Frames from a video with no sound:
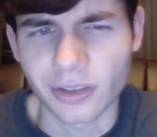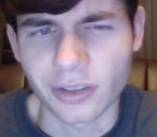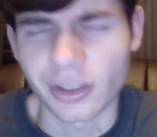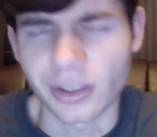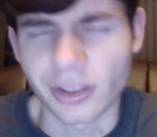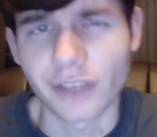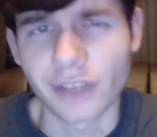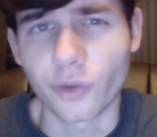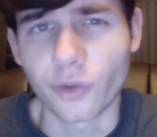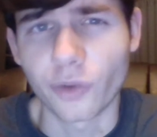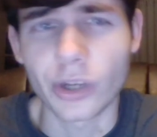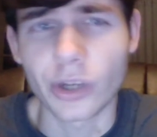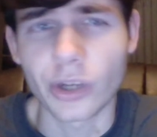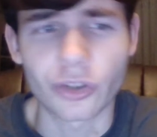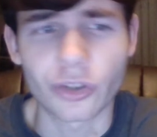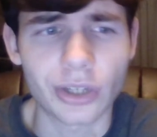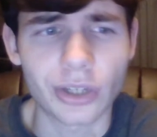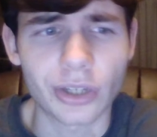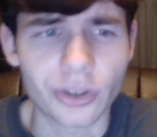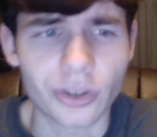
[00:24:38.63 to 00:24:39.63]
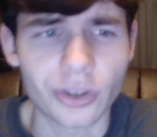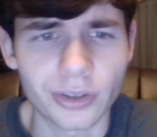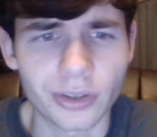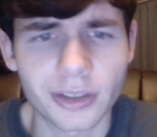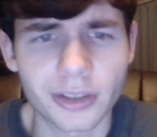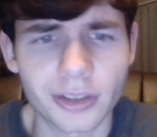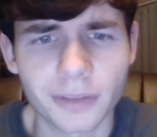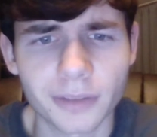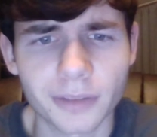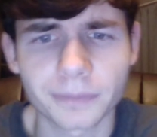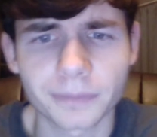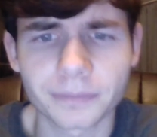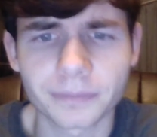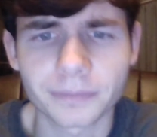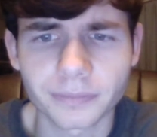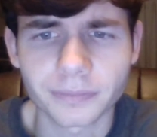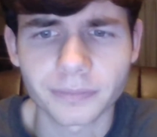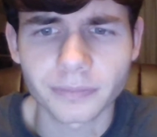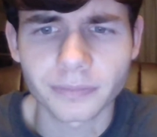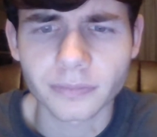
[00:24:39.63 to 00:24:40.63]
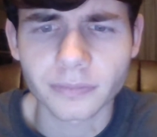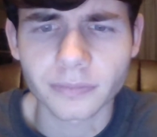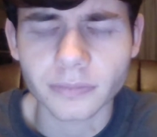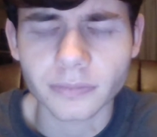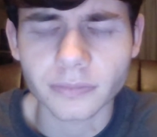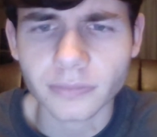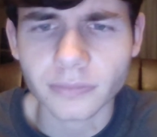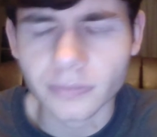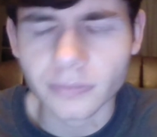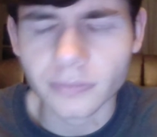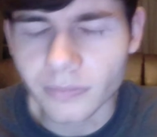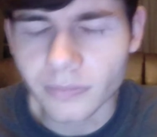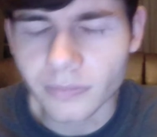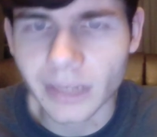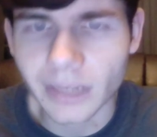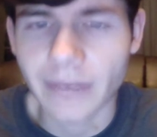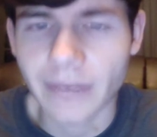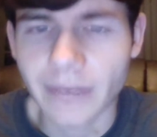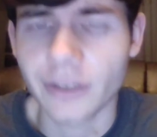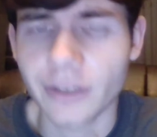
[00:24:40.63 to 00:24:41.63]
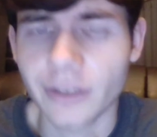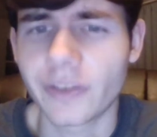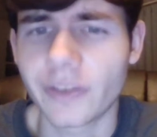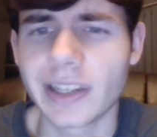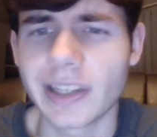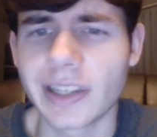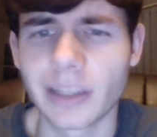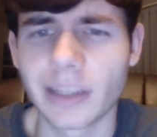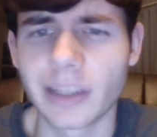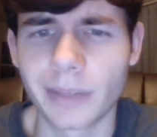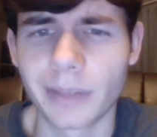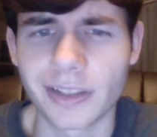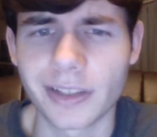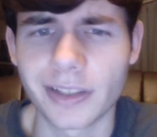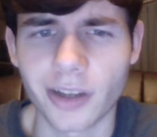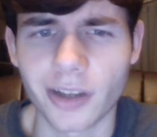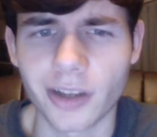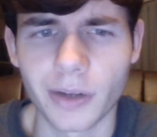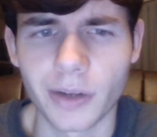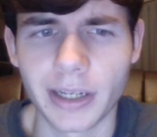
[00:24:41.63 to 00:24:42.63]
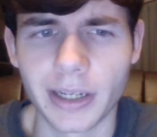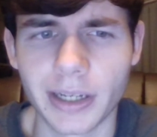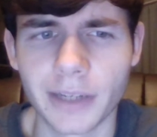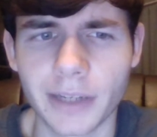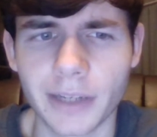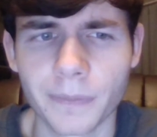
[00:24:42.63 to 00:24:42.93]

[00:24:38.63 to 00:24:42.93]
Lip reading: void creatures. After defeating them, they saw